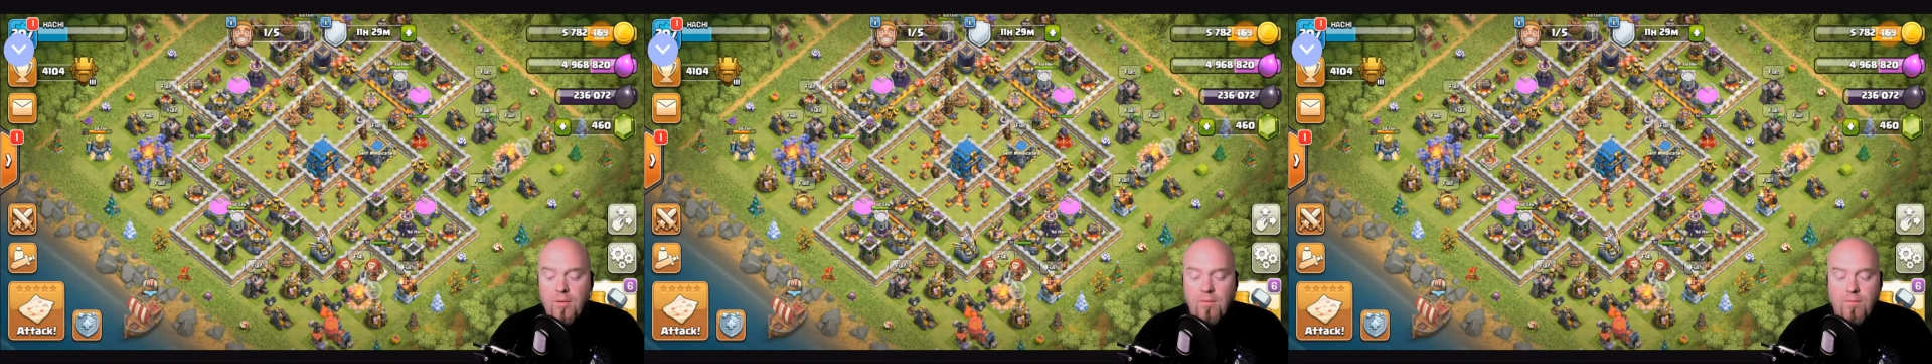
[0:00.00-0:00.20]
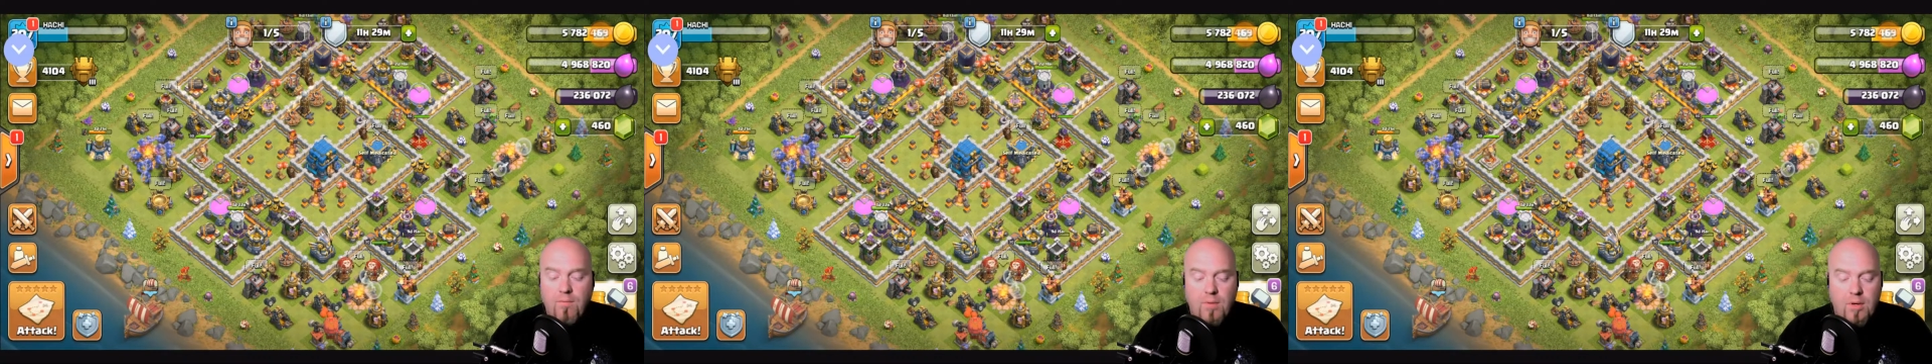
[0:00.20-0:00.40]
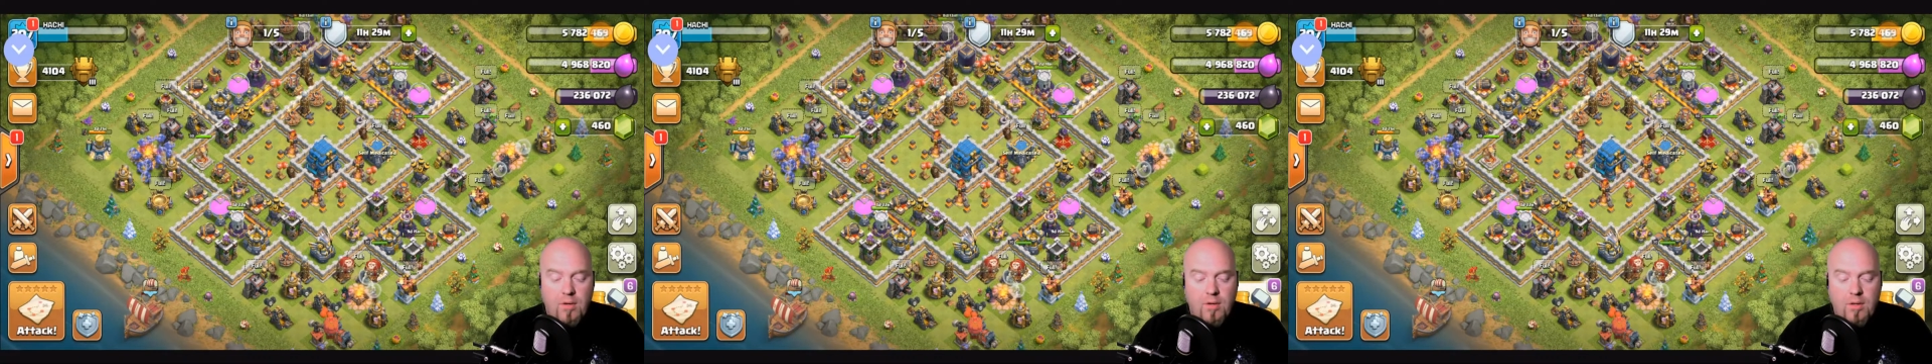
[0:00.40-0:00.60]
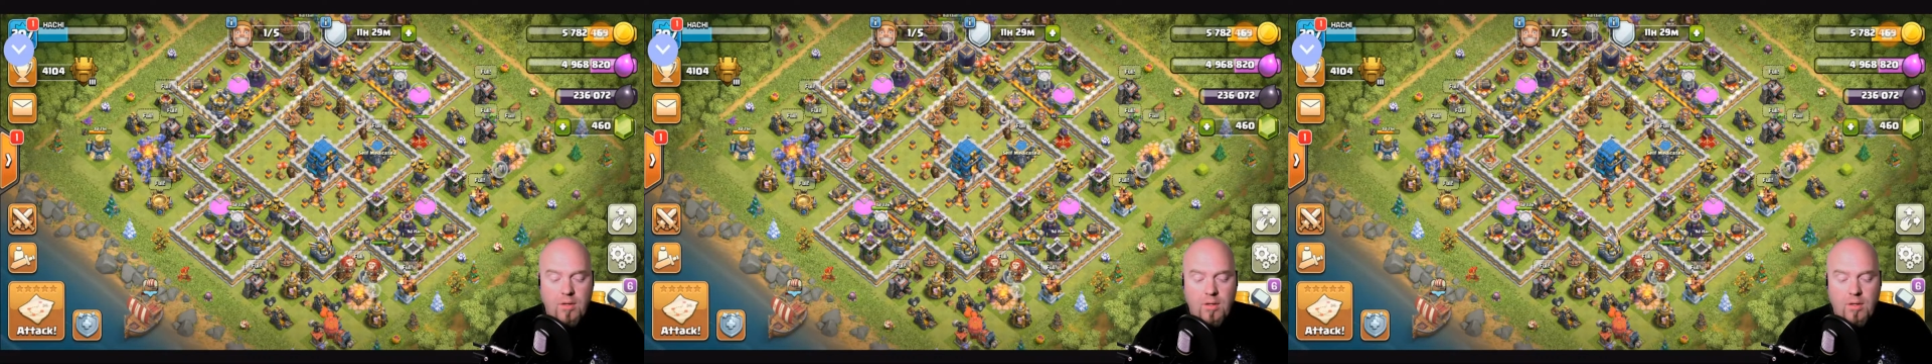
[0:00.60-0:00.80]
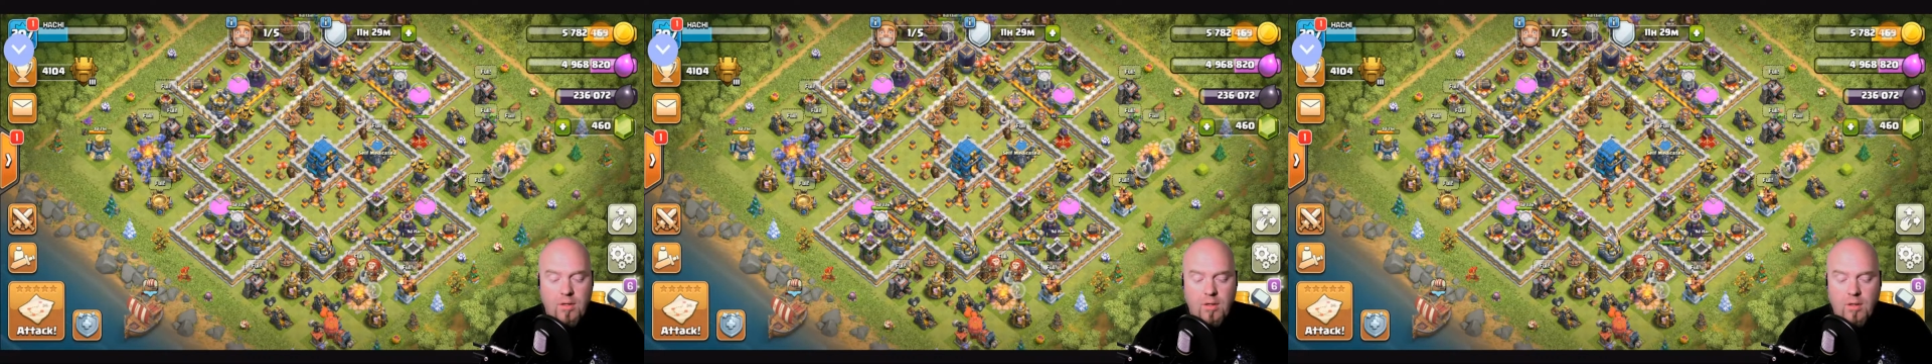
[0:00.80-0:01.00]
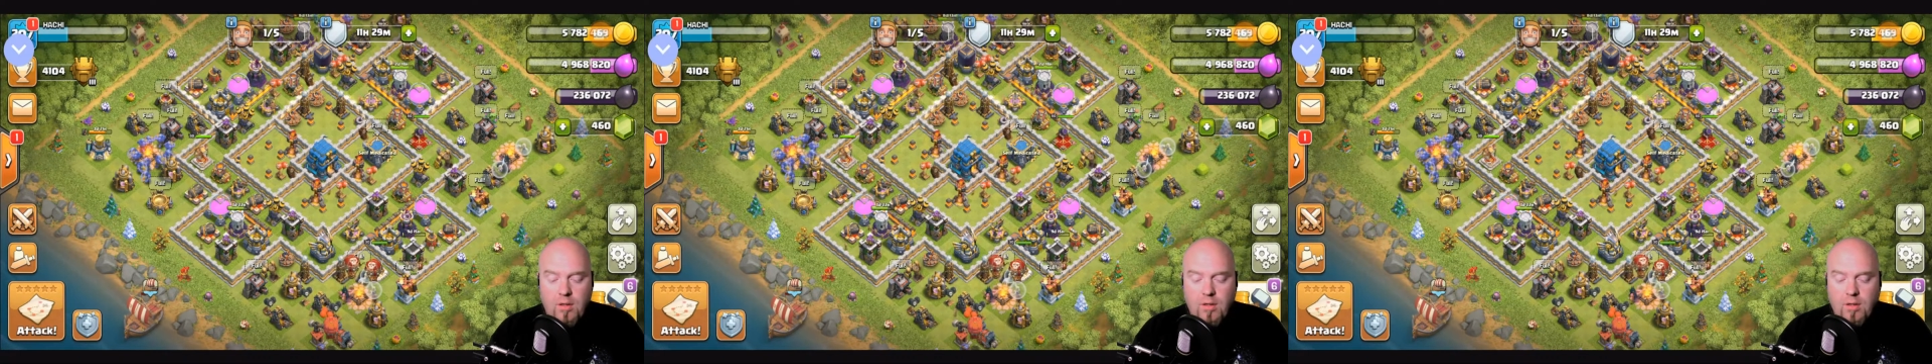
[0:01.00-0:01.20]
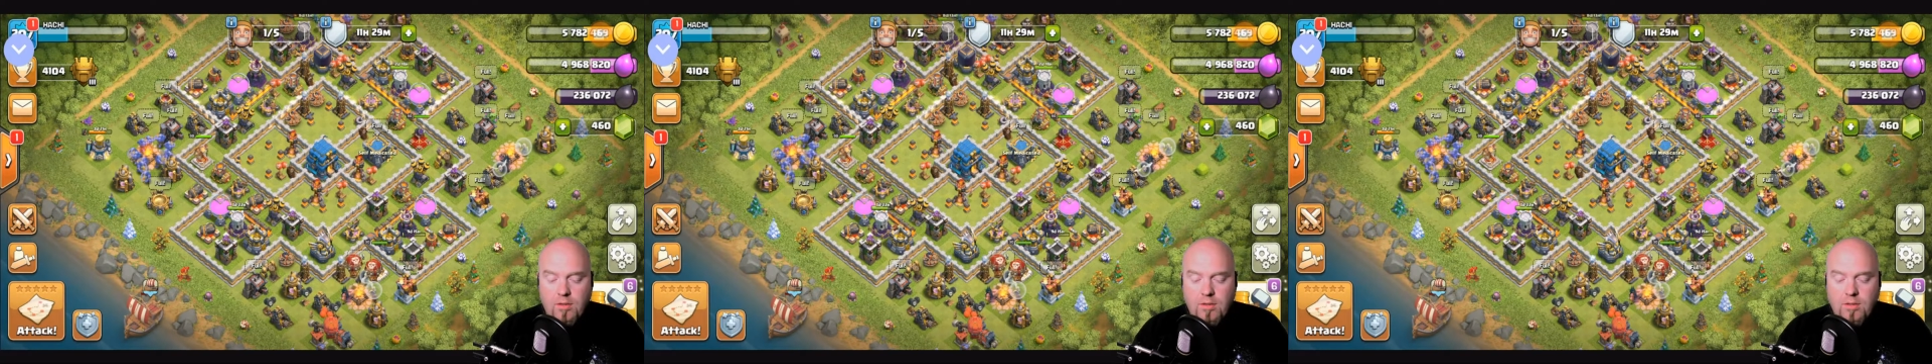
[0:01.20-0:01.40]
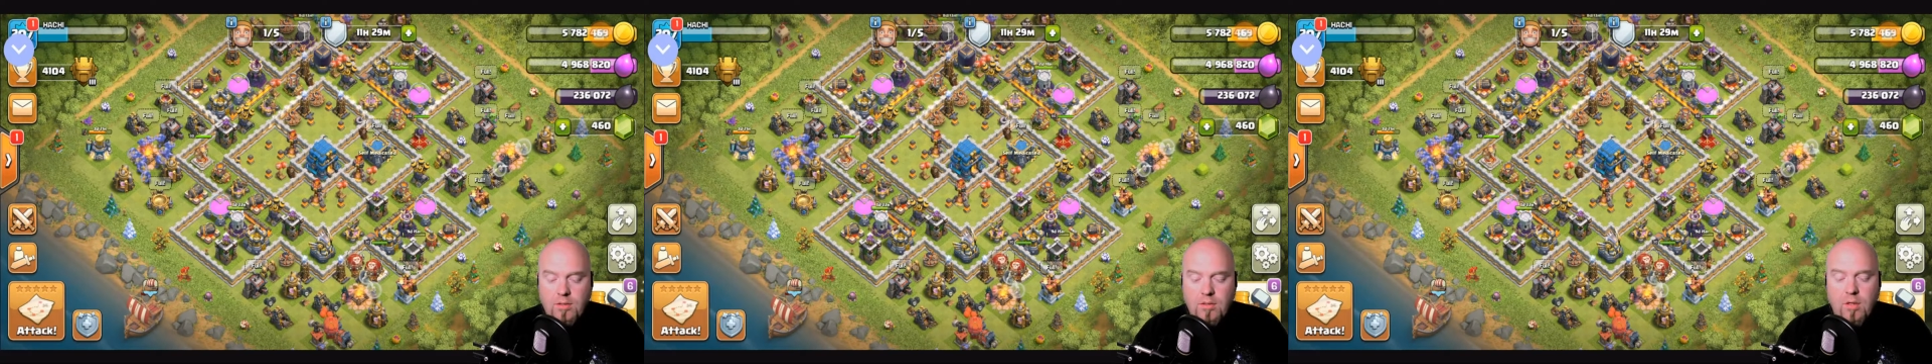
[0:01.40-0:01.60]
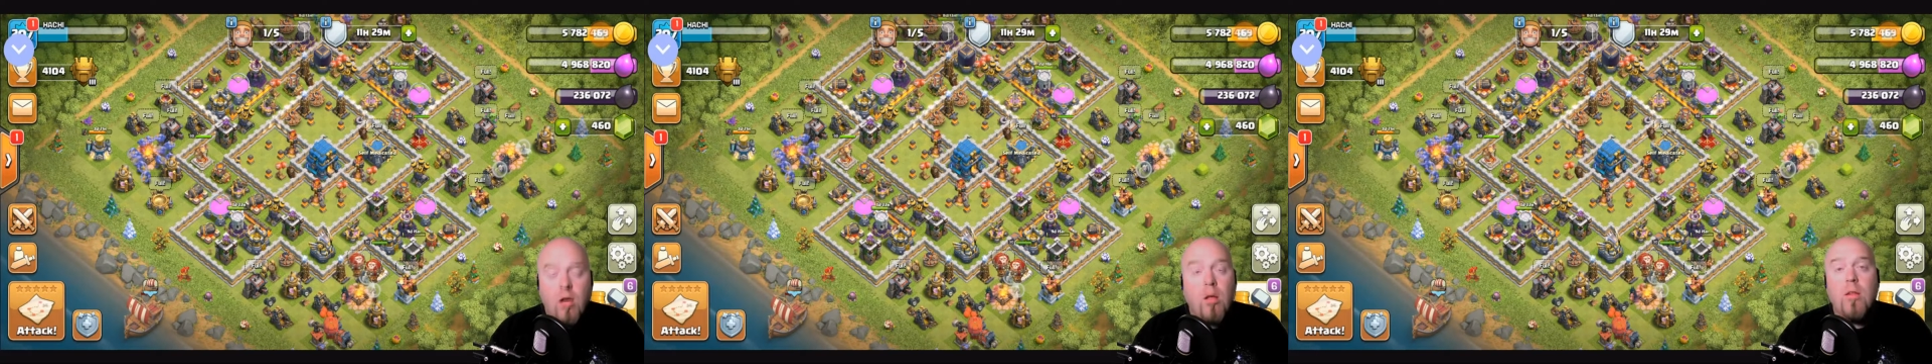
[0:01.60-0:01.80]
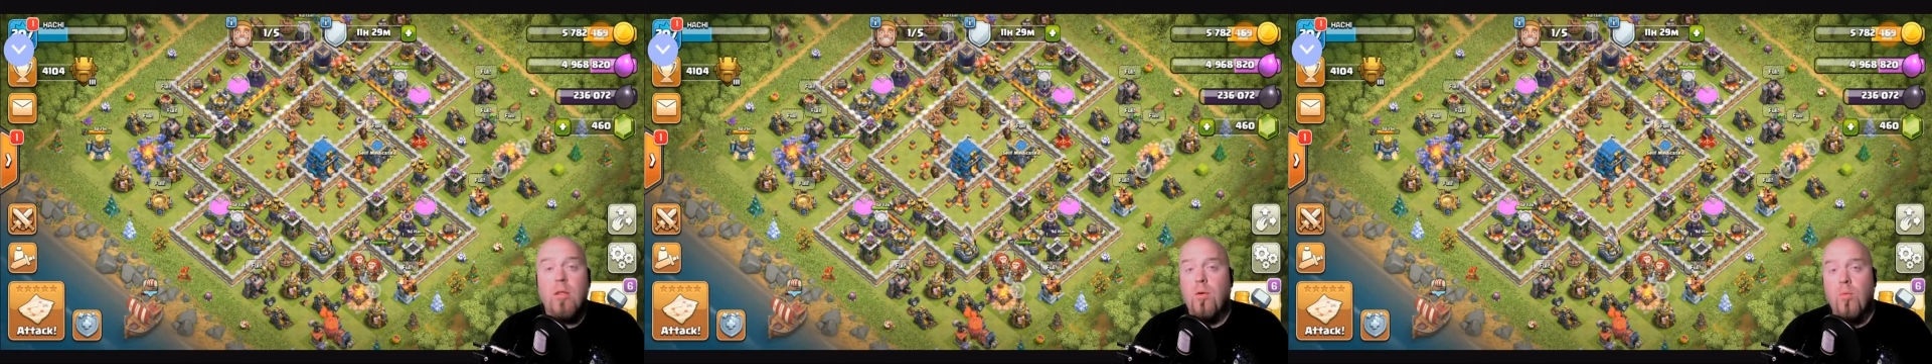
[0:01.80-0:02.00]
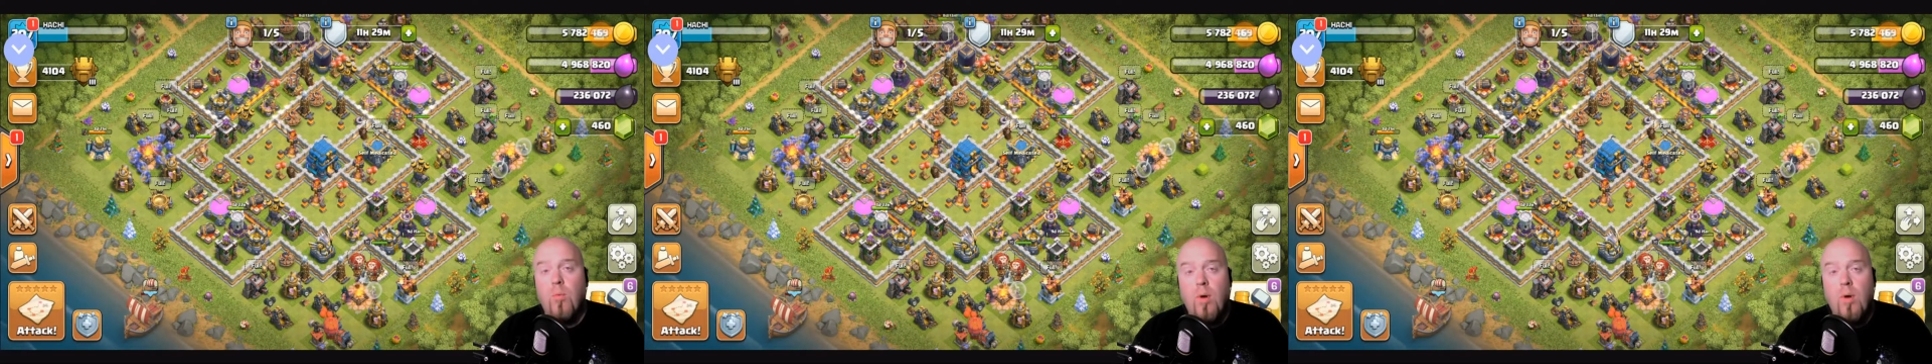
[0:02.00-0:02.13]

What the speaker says: very solid